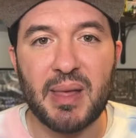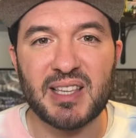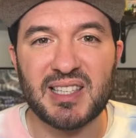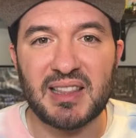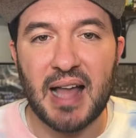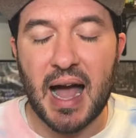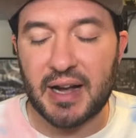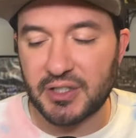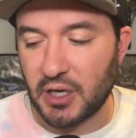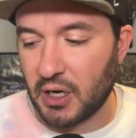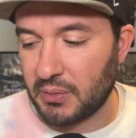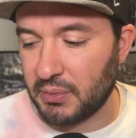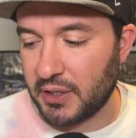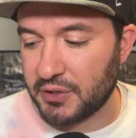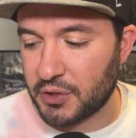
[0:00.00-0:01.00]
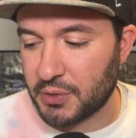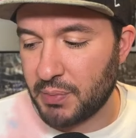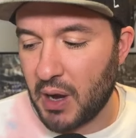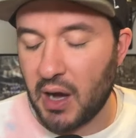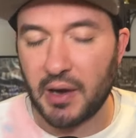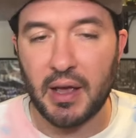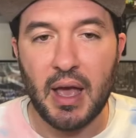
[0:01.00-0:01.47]
That's
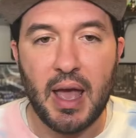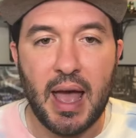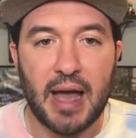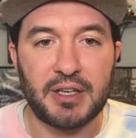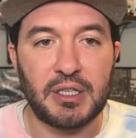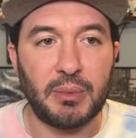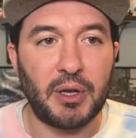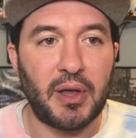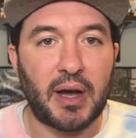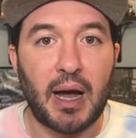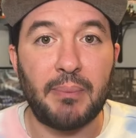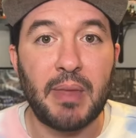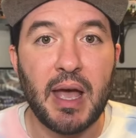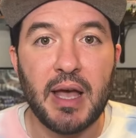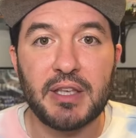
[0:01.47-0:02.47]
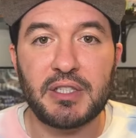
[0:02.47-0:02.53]
LockedOnBlazersPod@gmail.com.